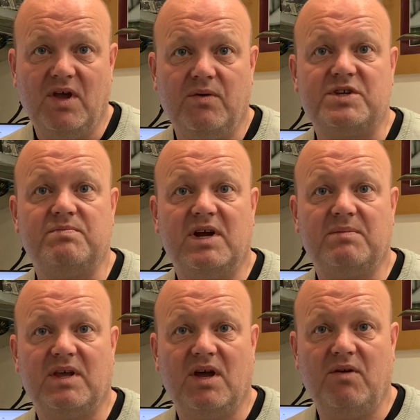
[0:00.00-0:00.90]
which may
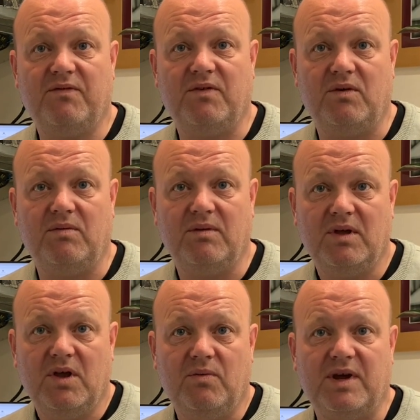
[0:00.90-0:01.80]
be helpful
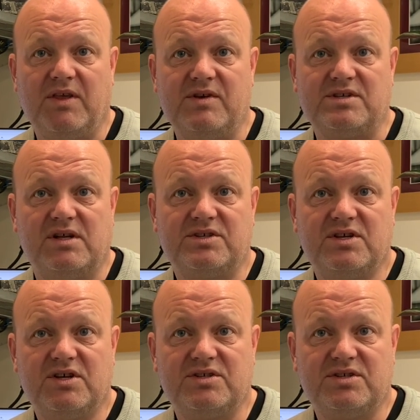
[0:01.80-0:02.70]
where there is
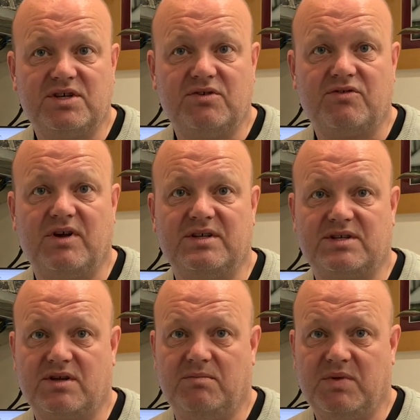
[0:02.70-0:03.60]
uncertainty or greater
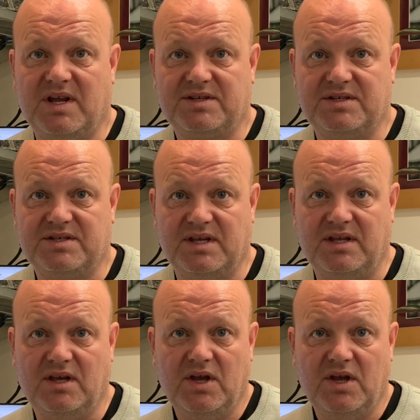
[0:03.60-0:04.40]
complexity,